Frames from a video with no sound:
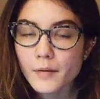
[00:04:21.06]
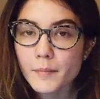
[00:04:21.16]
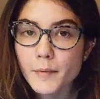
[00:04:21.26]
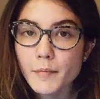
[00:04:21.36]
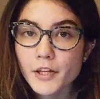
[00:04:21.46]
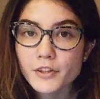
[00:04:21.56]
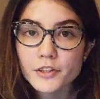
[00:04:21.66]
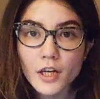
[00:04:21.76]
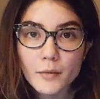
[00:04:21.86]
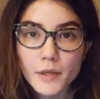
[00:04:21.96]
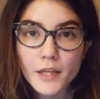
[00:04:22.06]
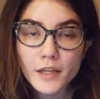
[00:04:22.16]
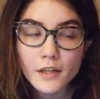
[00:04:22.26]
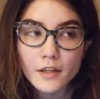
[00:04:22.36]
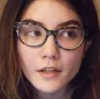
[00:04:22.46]
My mother taught
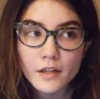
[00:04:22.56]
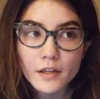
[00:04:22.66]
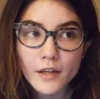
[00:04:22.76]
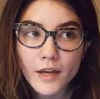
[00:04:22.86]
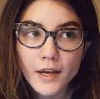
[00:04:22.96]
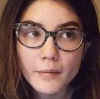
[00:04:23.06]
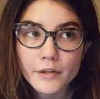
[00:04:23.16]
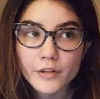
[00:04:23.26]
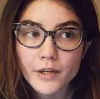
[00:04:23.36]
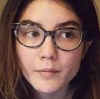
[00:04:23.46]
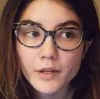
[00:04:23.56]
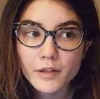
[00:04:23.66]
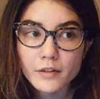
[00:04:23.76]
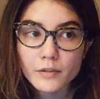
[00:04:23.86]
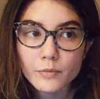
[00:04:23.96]
me, and my grandma.
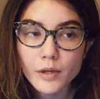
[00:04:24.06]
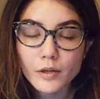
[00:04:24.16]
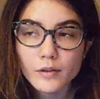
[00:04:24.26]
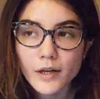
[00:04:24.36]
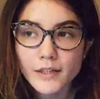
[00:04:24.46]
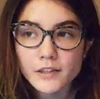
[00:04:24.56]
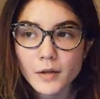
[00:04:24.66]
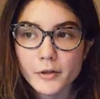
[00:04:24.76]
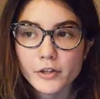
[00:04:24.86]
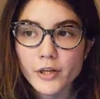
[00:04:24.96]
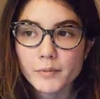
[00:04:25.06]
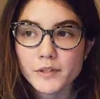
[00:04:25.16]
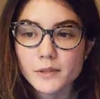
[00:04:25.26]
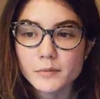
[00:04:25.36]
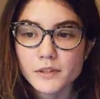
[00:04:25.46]
Well, I taught my grandma
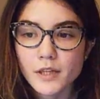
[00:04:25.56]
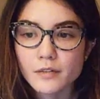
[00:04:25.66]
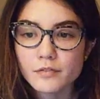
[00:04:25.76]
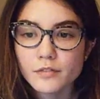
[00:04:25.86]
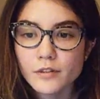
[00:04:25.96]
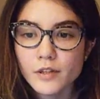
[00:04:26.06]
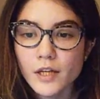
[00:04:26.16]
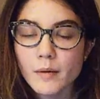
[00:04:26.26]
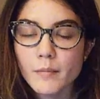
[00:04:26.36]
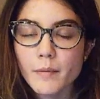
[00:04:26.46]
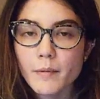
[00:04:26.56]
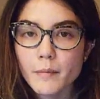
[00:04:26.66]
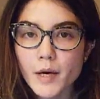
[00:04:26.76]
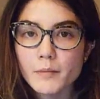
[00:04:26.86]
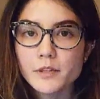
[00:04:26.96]
some stuff, but my
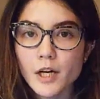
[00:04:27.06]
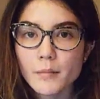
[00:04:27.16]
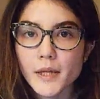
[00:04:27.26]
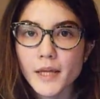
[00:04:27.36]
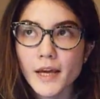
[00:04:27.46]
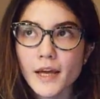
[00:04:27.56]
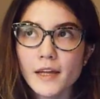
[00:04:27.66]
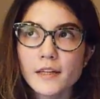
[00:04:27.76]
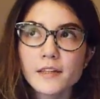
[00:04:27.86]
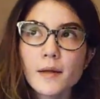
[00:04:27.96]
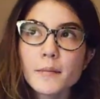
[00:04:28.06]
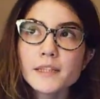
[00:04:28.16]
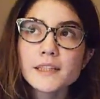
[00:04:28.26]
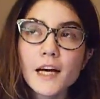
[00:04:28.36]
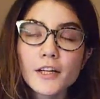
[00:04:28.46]
mom taught me, and let me
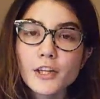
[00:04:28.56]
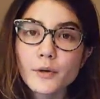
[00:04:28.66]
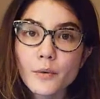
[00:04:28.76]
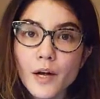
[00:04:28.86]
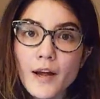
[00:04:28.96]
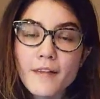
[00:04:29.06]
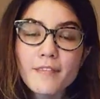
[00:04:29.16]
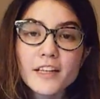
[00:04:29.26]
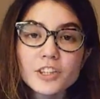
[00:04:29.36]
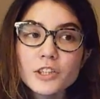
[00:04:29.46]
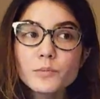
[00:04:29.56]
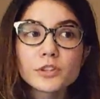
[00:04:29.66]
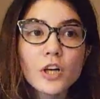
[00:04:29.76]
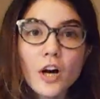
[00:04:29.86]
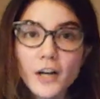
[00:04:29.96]
tell you, that shit
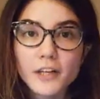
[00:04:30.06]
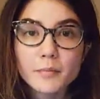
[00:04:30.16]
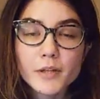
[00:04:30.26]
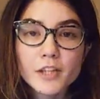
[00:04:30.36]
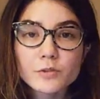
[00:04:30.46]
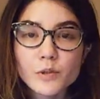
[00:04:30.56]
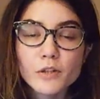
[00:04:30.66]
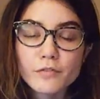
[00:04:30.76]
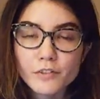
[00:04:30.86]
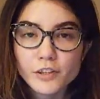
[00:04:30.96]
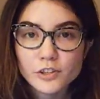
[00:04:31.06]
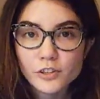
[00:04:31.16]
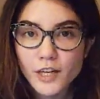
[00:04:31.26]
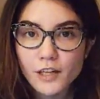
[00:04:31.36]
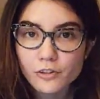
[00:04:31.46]
was hard, because when you first
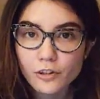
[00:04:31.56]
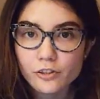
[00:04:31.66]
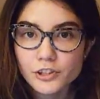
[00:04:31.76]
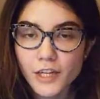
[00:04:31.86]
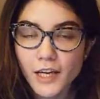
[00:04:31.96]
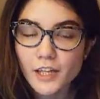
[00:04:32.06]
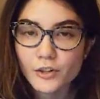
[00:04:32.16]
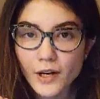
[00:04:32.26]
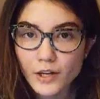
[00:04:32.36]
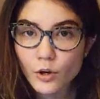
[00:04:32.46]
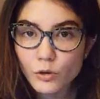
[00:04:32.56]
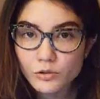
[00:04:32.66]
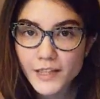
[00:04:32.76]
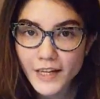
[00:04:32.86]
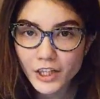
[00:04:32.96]
learn how to crochet, you gotta
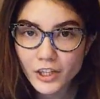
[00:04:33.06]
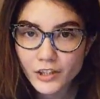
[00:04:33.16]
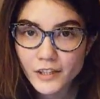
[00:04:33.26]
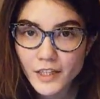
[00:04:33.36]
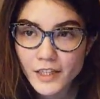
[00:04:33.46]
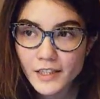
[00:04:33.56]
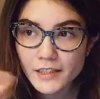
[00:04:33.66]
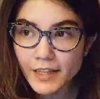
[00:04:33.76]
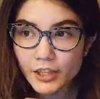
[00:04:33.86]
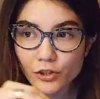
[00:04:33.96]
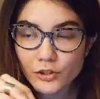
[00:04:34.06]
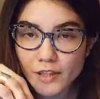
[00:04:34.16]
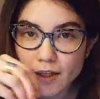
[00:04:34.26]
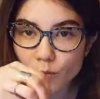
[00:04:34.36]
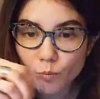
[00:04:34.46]
hold that hook. Like, you're
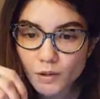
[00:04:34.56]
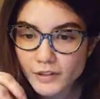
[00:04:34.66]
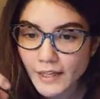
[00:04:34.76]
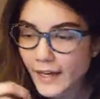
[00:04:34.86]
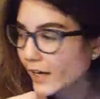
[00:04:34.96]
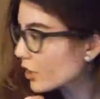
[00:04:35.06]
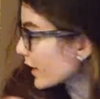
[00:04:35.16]
like, what the hell?